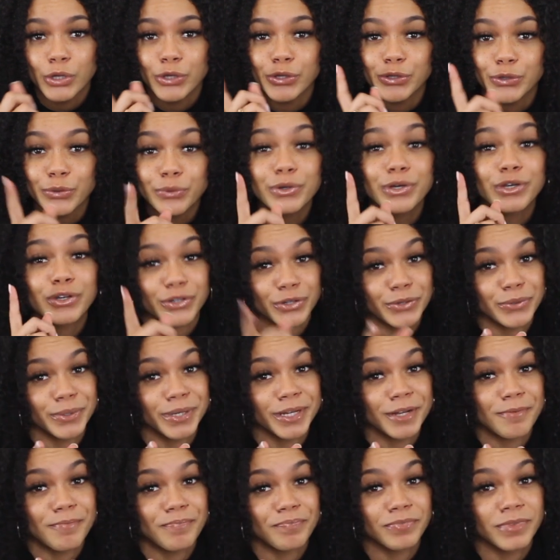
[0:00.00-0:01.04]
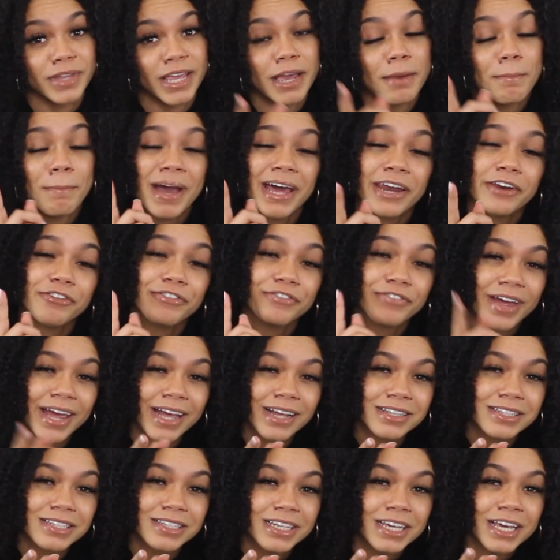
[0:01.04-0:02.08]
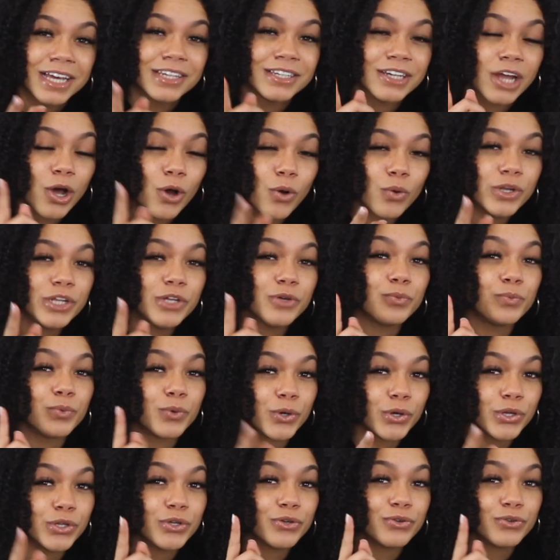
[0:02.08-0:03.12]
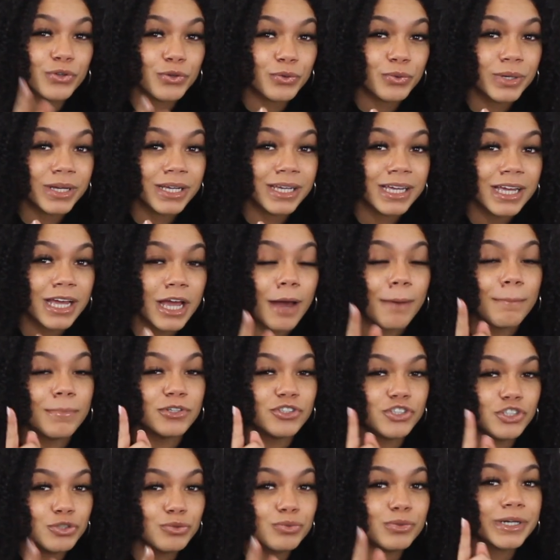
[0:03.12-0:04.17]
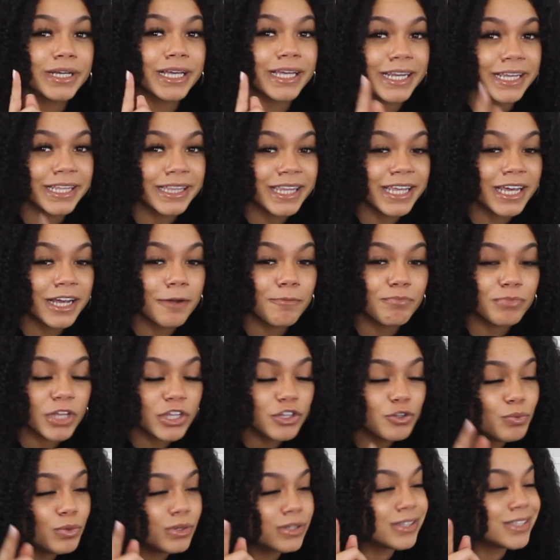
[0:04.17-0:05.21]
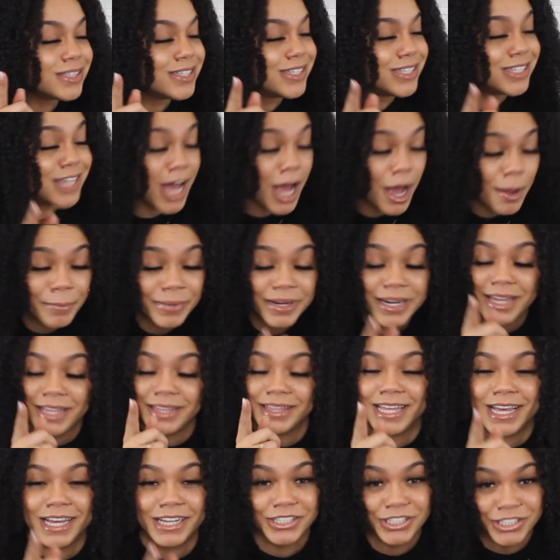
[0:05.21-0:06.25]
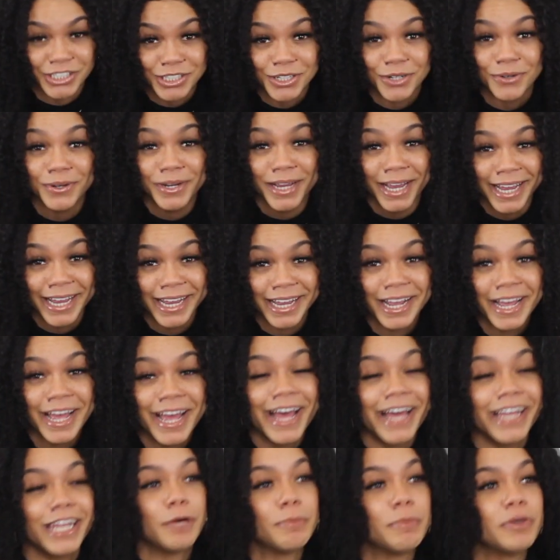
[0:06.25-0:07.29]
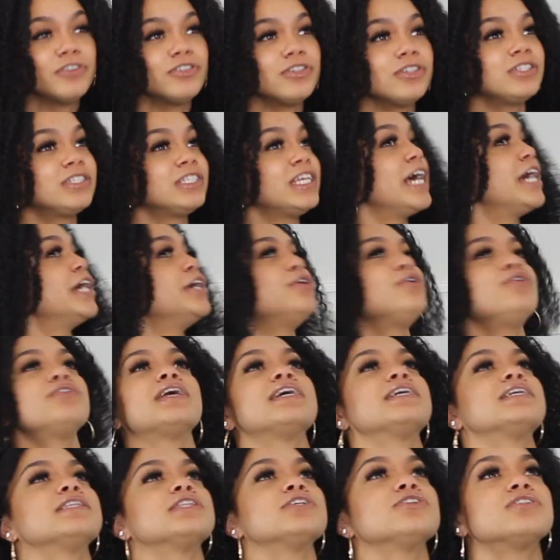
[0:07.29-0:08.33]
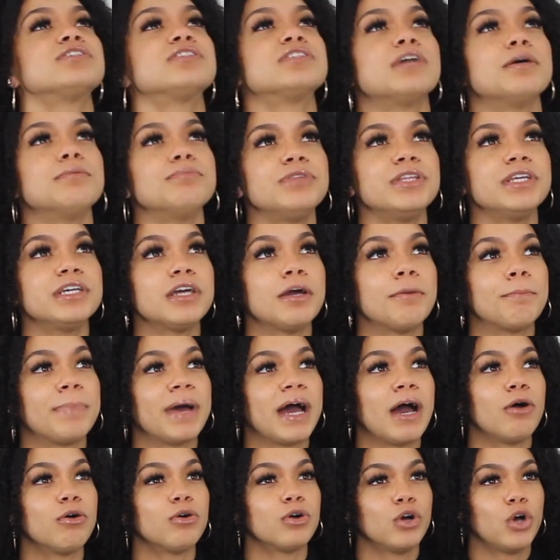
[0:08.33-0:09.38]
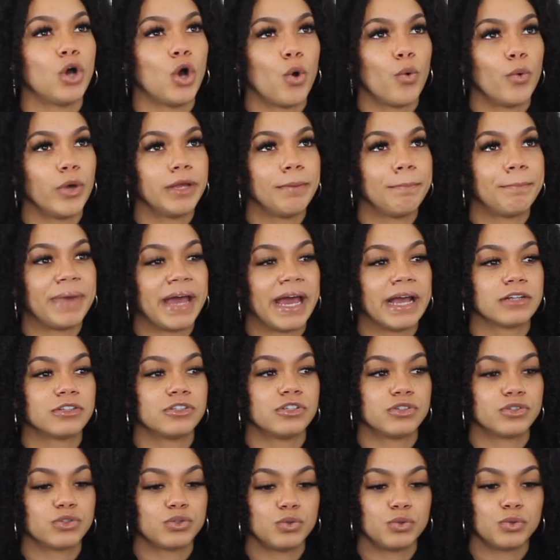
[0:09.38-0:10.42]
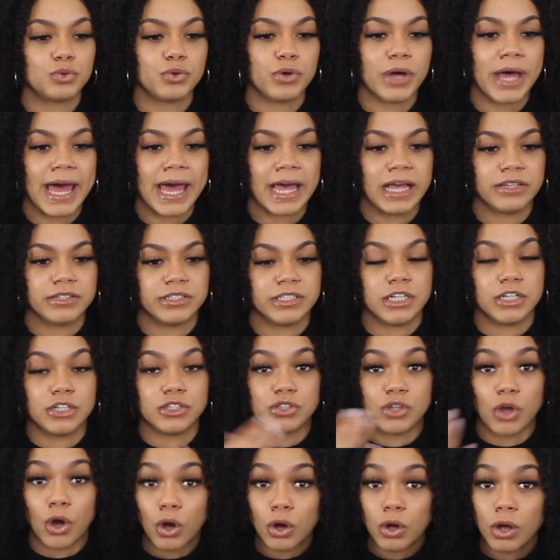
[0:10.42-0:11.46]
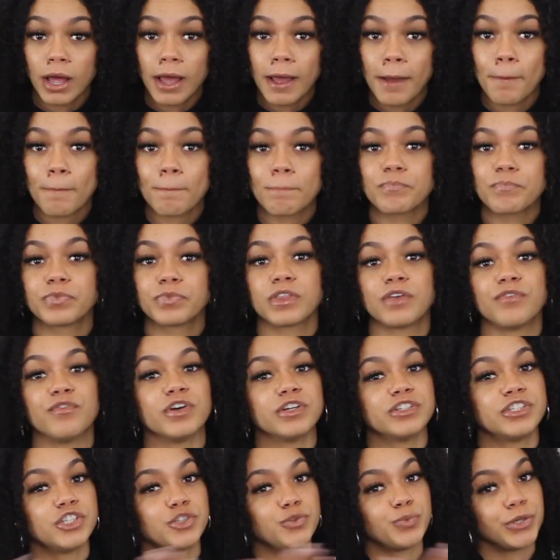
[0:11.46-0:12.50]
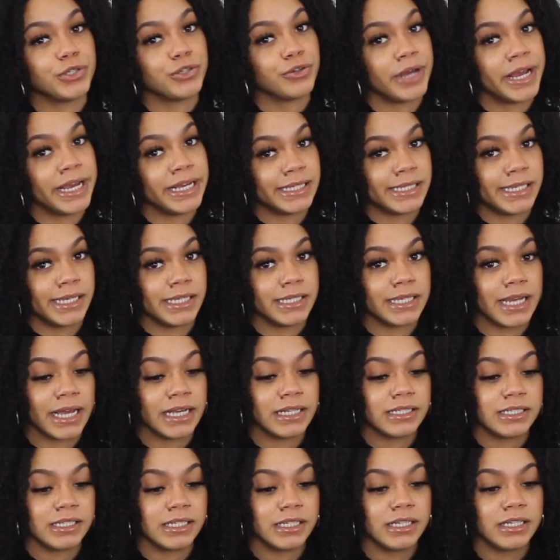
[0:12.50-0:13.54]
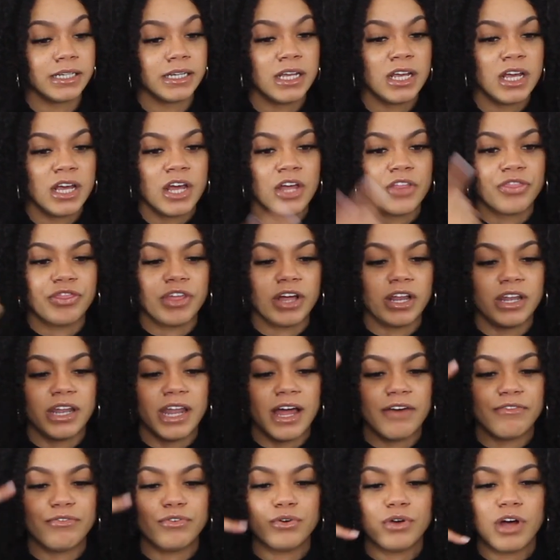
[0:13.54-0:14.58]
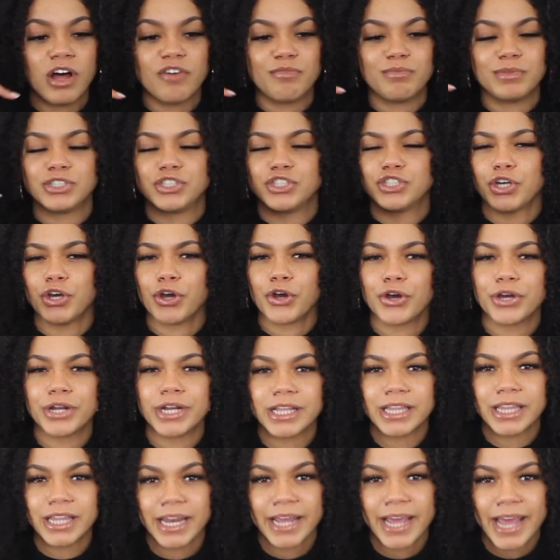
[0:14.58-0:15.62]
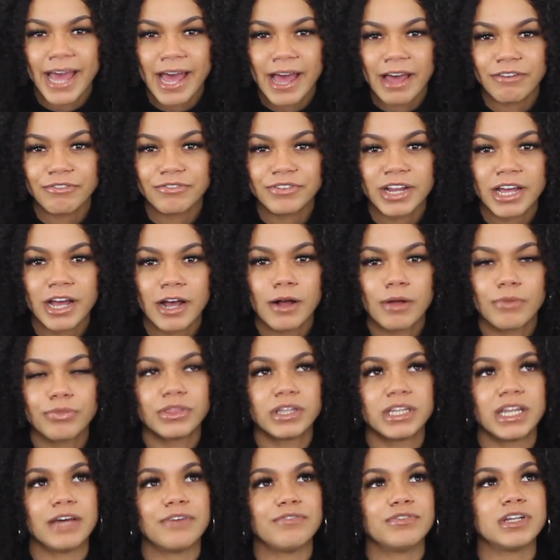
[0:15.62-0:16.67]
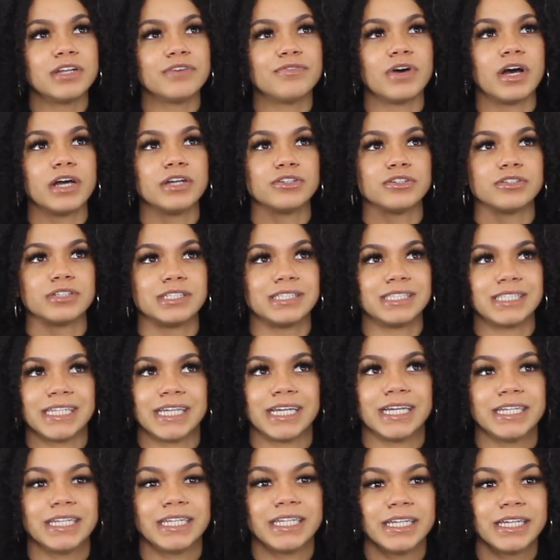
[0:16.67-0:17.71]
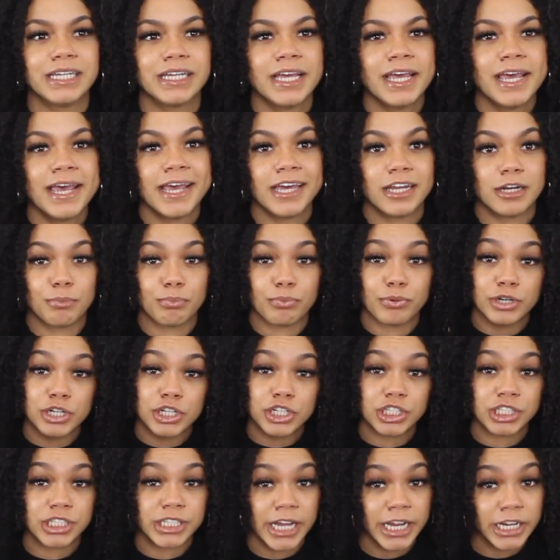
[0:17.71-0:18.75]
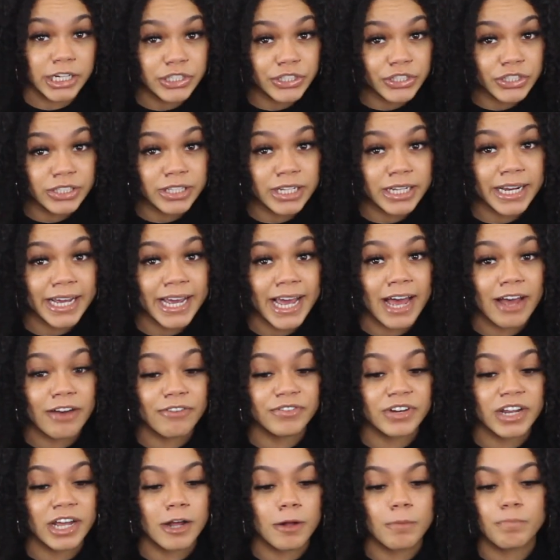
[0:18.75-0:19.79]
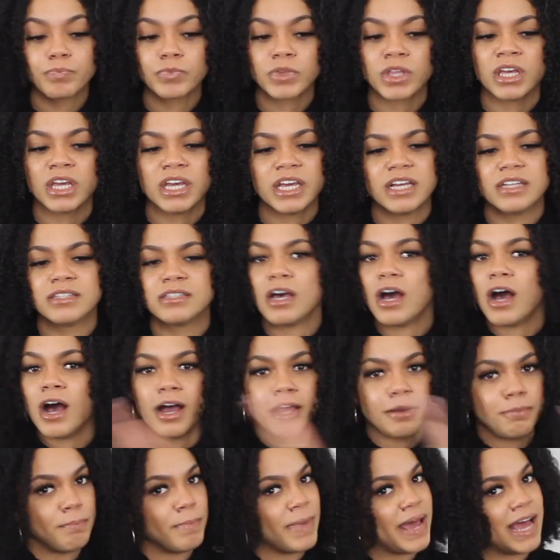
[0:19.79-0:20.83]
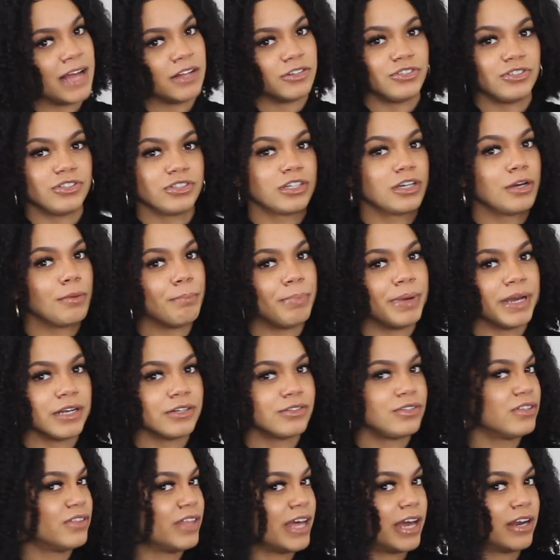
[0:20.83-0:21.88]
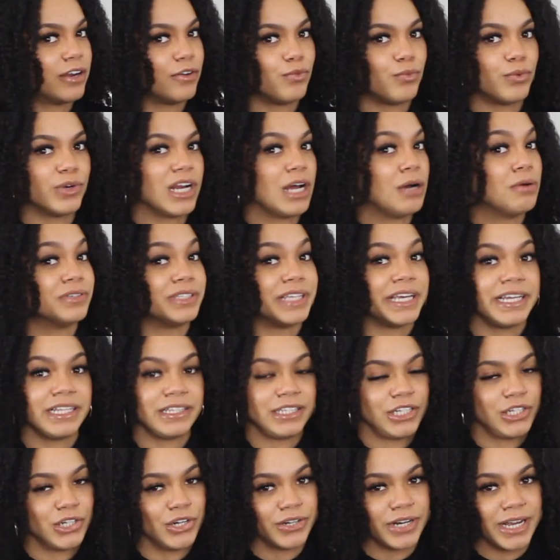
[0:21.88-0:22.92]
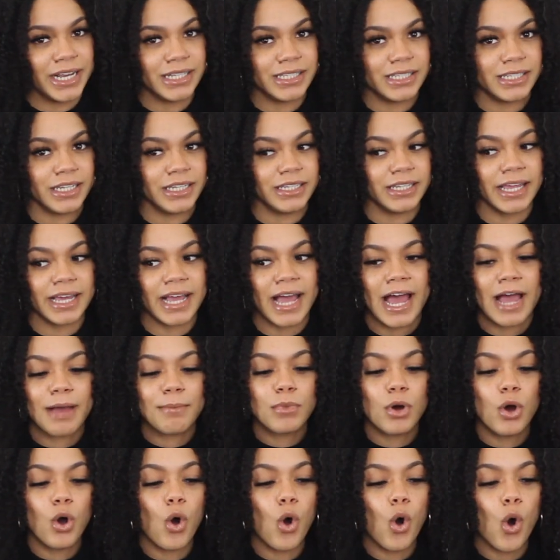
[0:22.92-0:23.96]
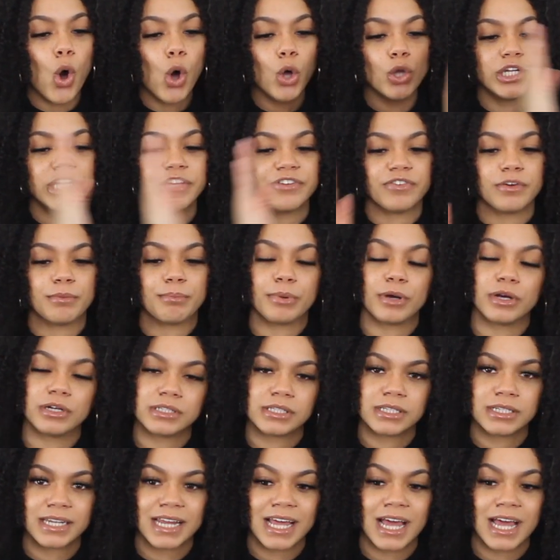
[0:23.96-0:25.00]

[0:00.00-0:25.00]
You can do it. And matter of fact, not only will you do it, but you will get in there and you will dominate that shit, okay? Let me just tell you that there's something about going back to school as an adult versus when you're 18, 19. The level of maturity that I have now, the level of understanding and appreciation that I have now is unmatched compared to that of when I was 18 or 19. Like, I'm a whole different person